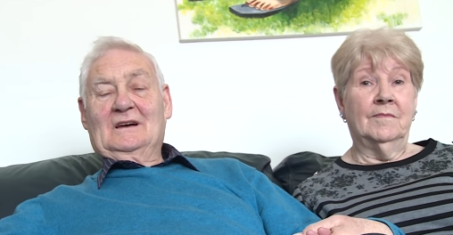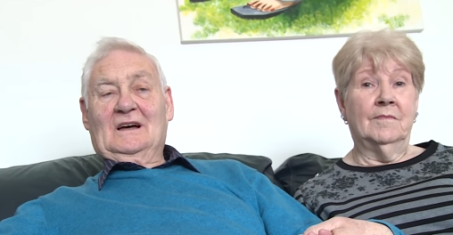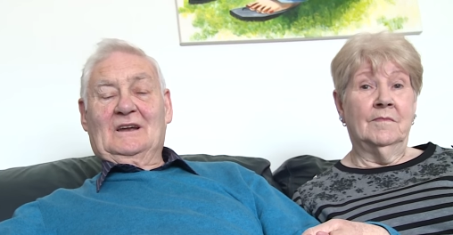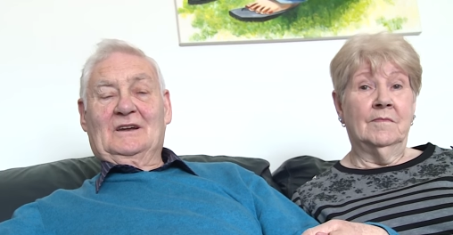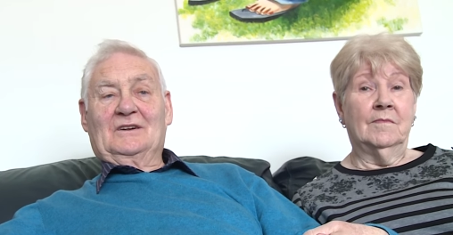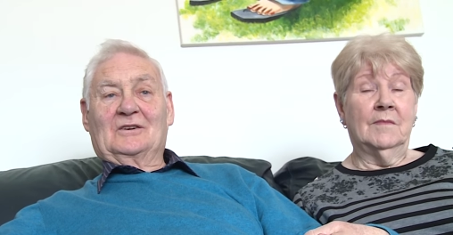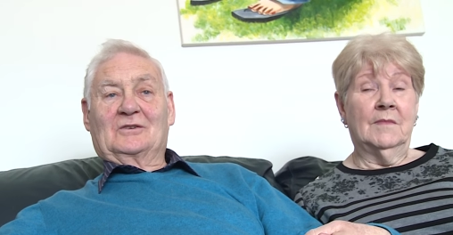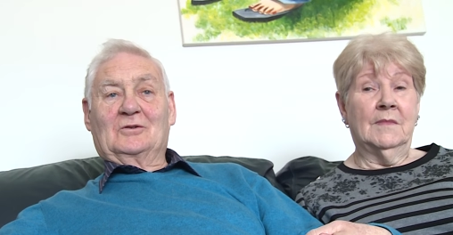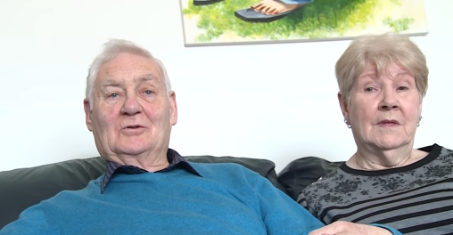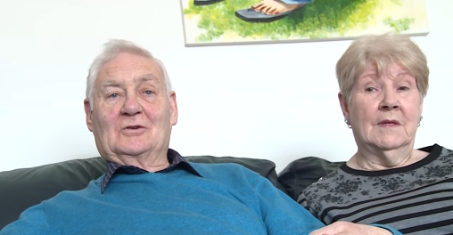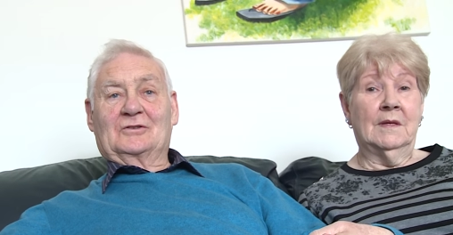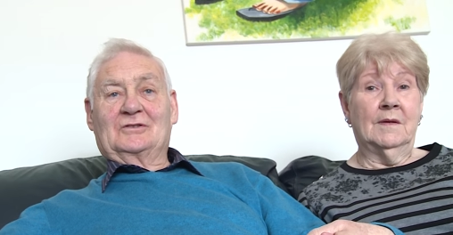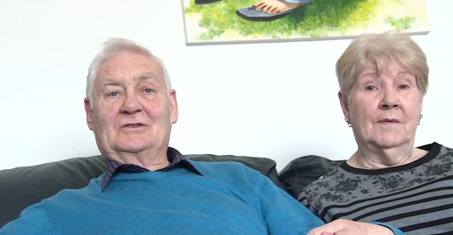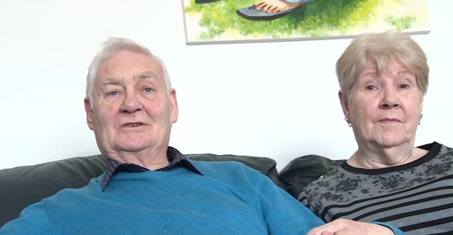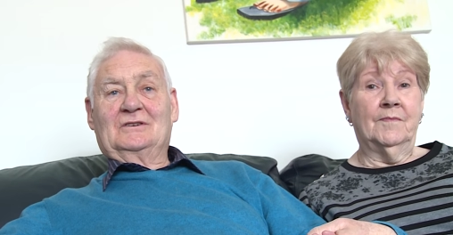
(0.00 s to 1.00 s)
Speaker 1: And in the
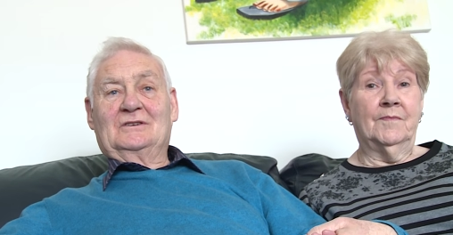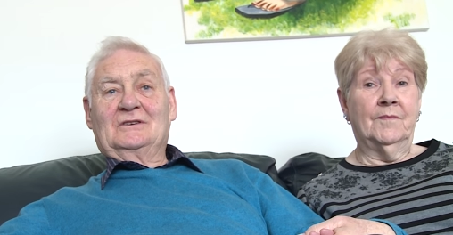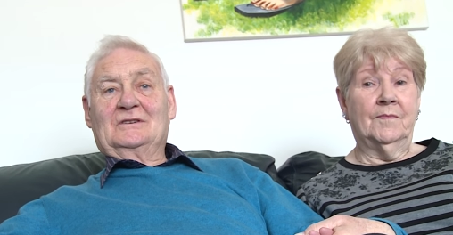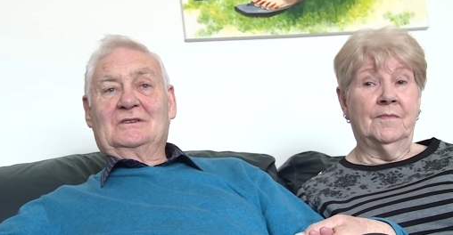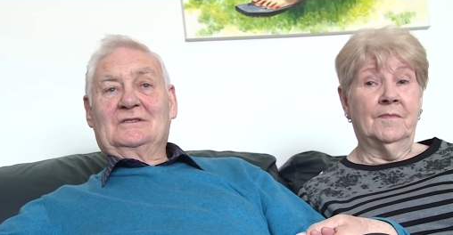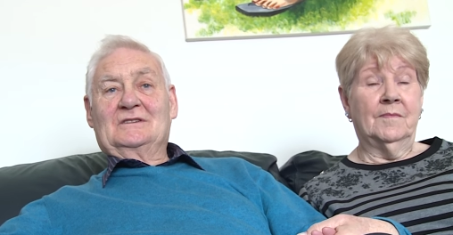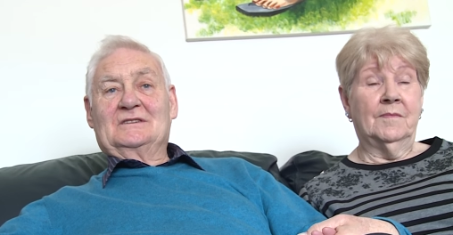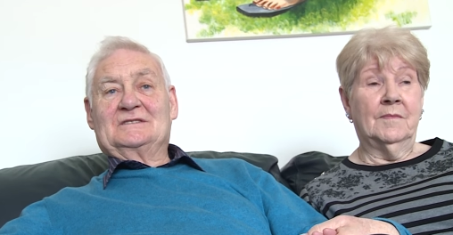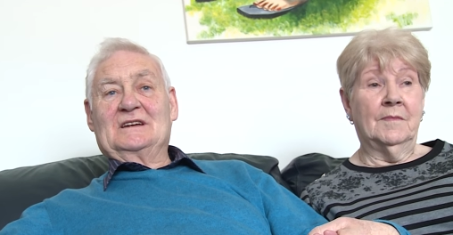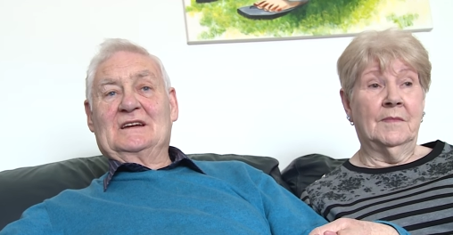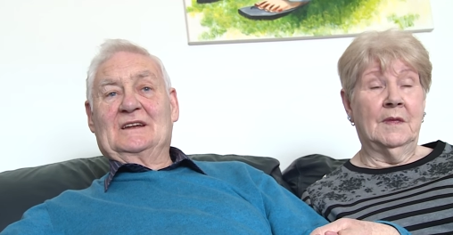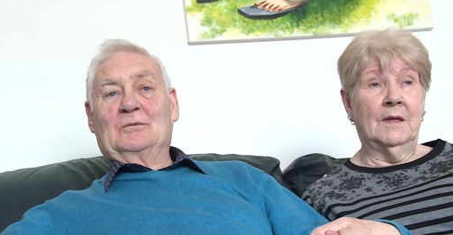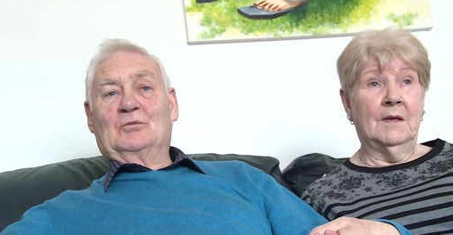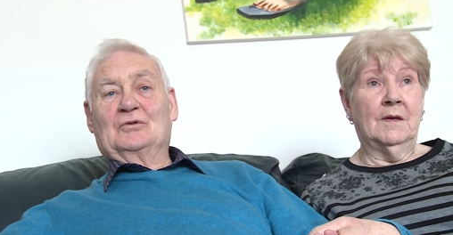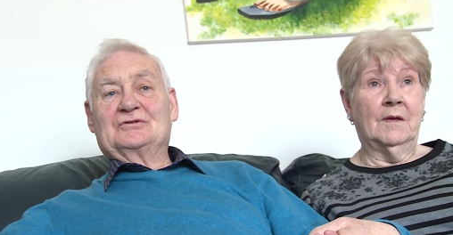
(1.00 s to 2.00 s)
court, they
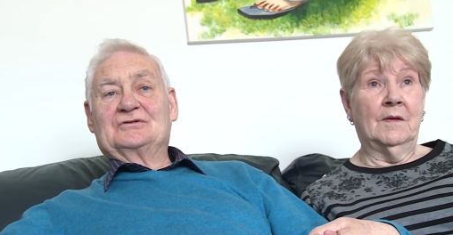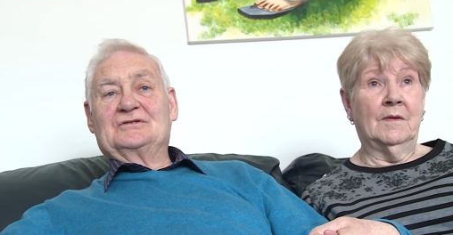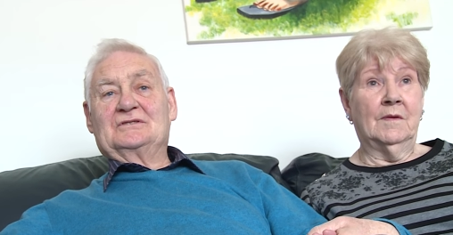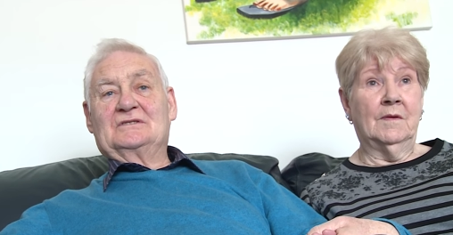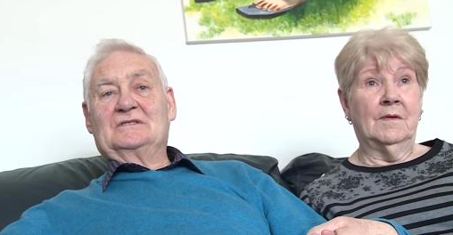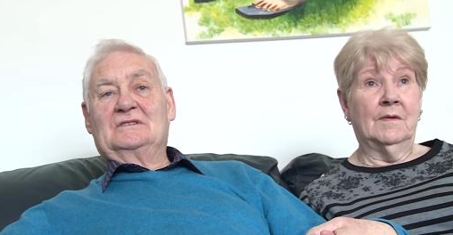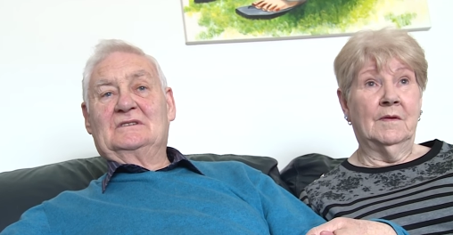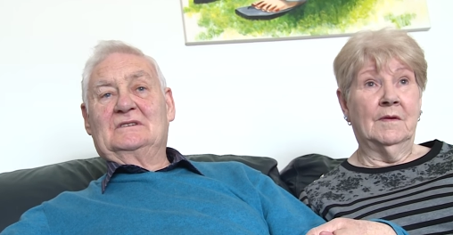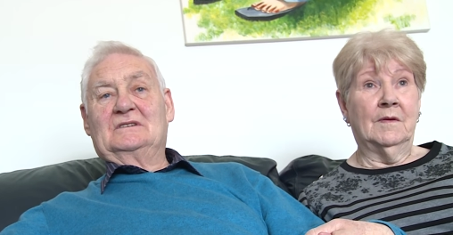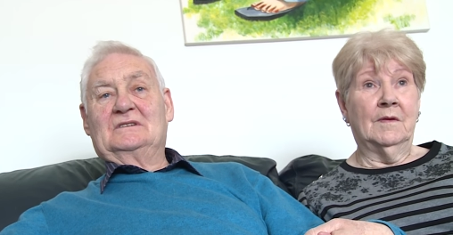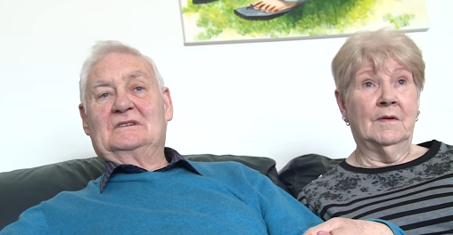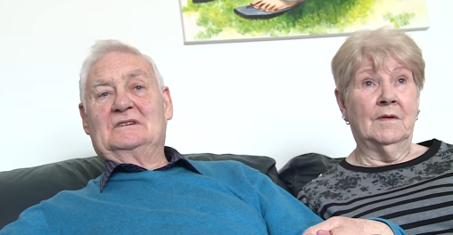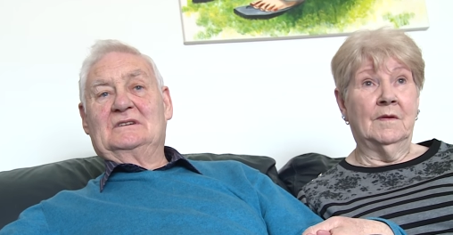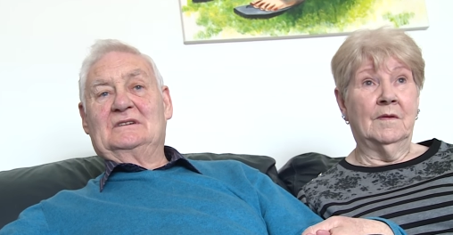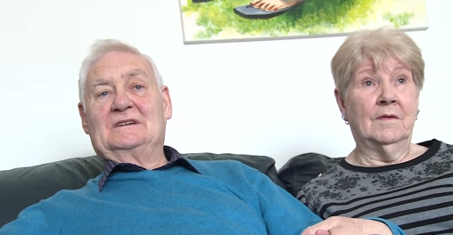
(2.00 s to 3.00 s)
said it was
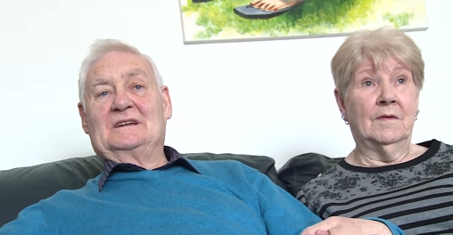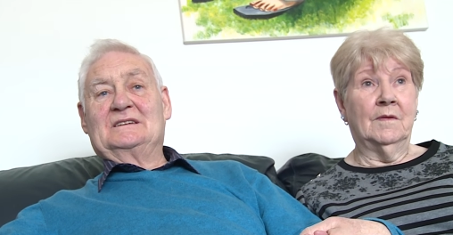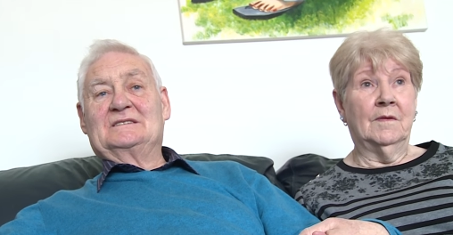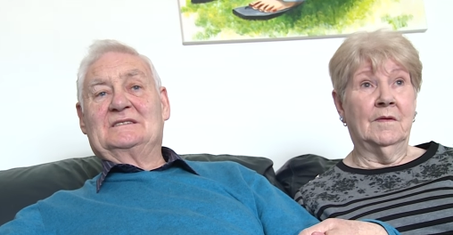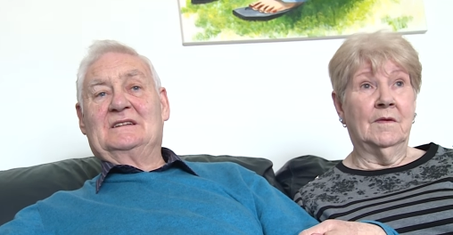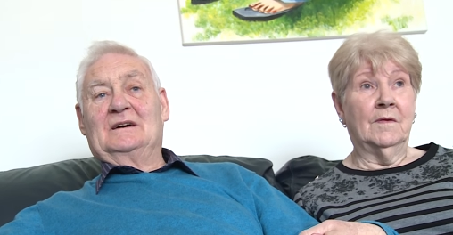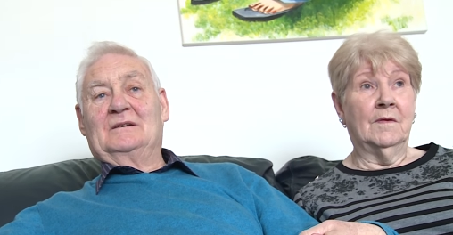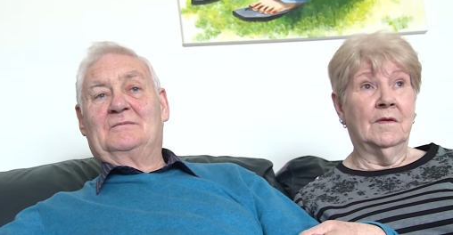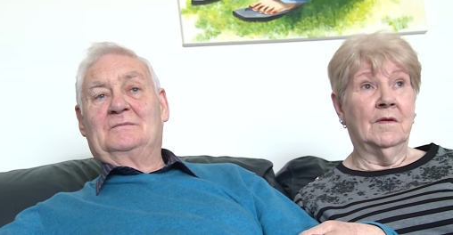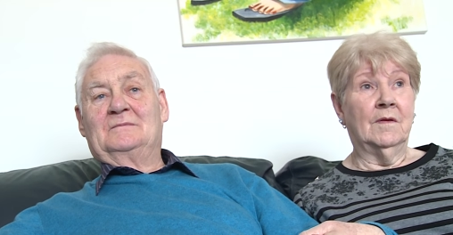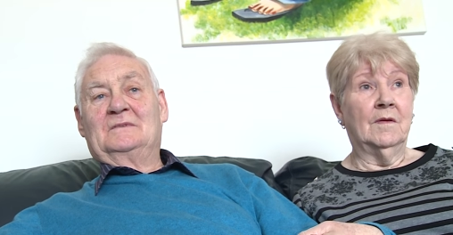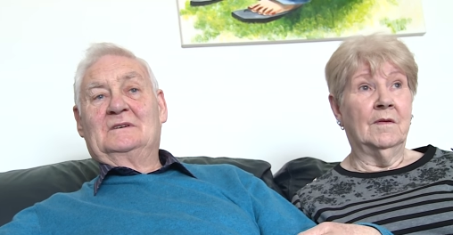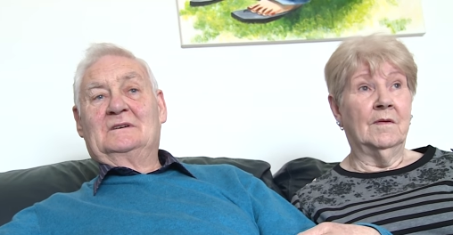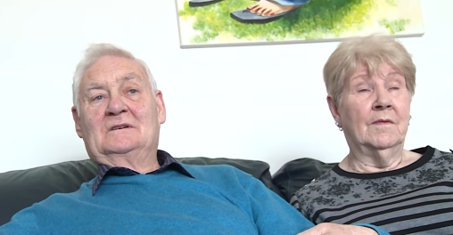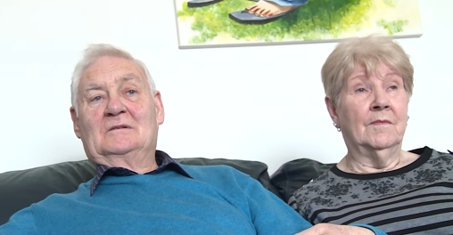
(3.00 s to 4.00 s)
the
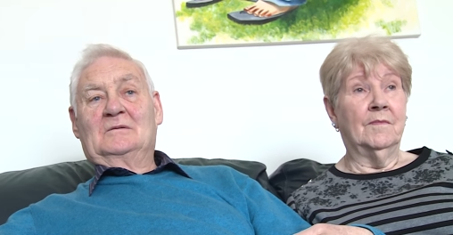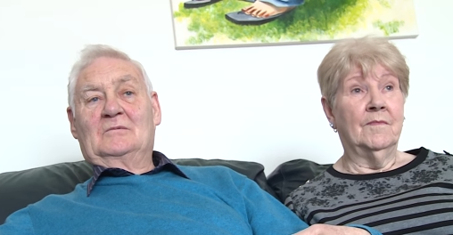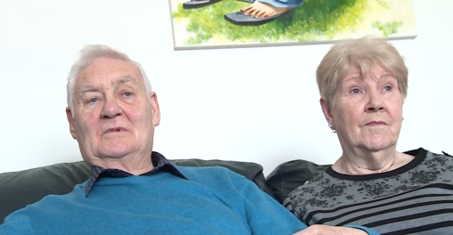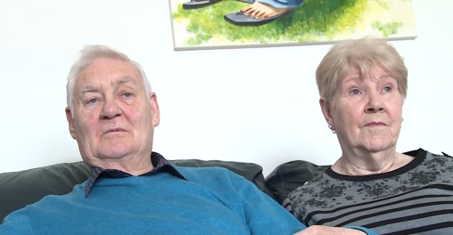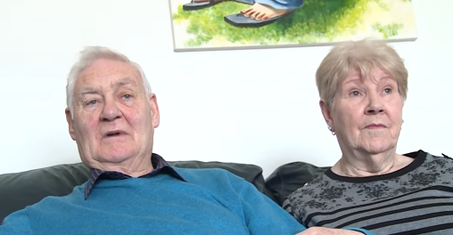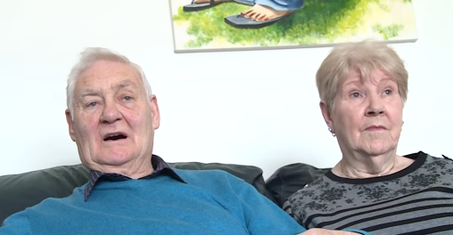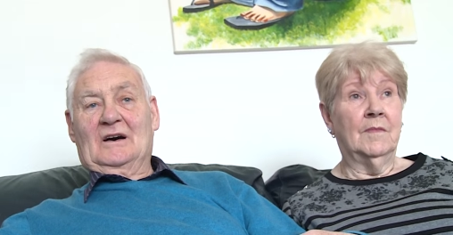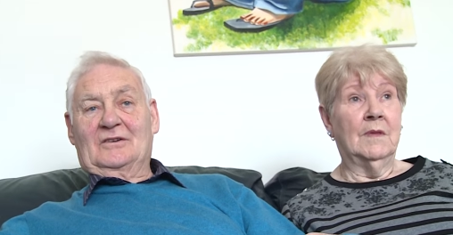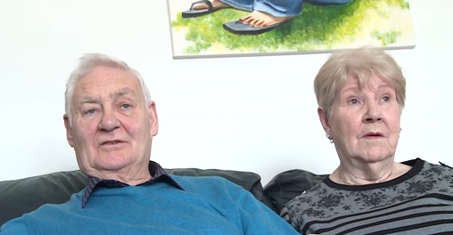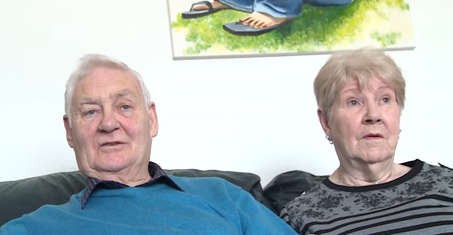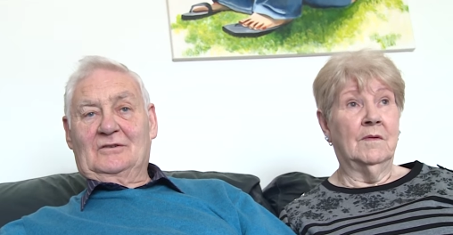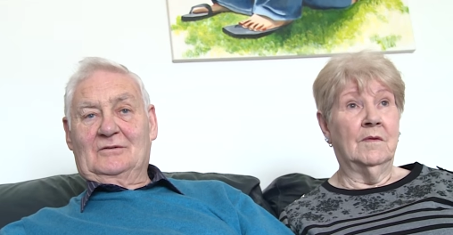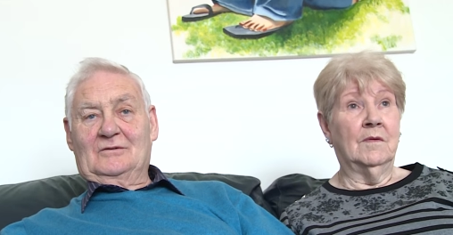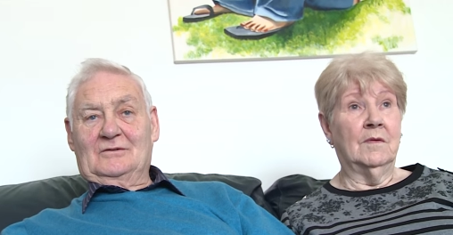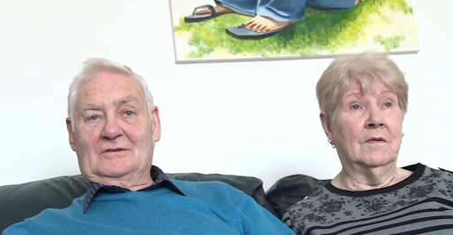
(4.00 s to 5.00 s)
man
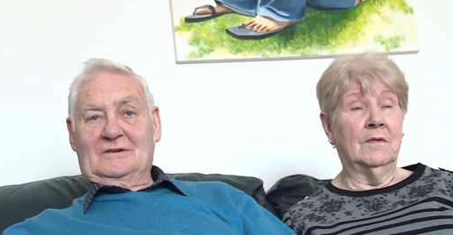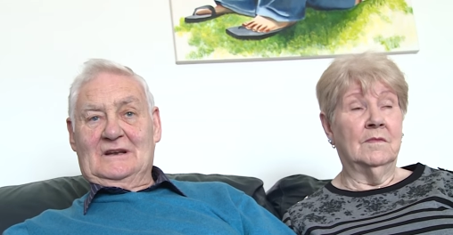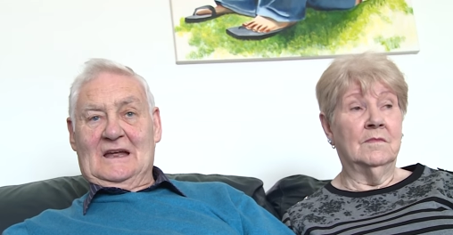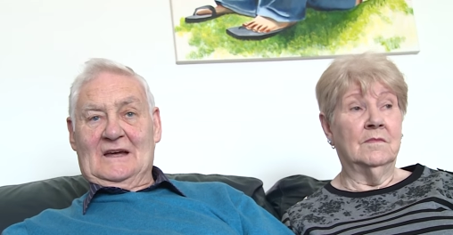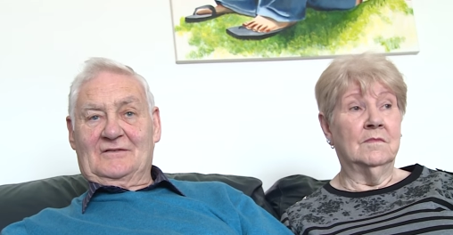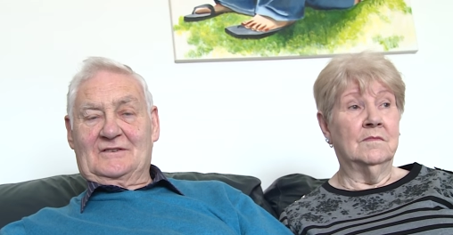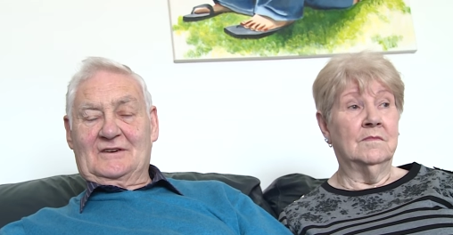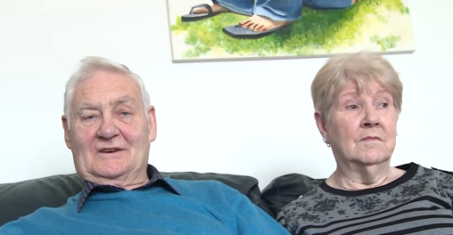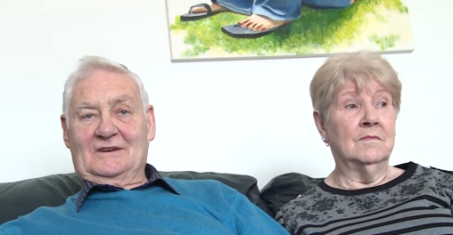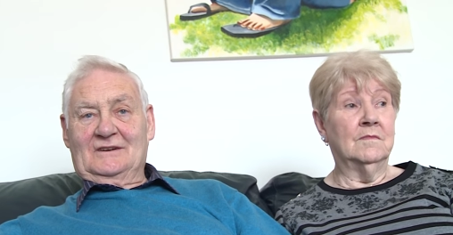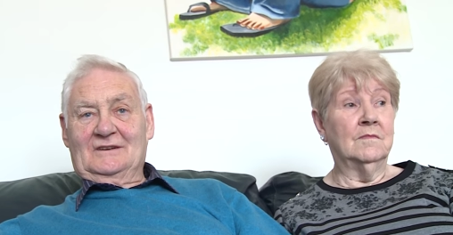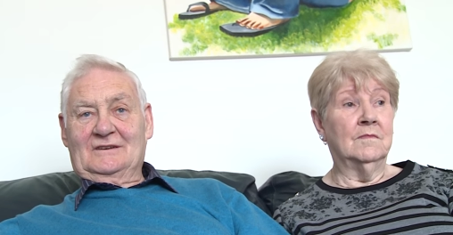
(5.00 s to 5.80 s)
who left it.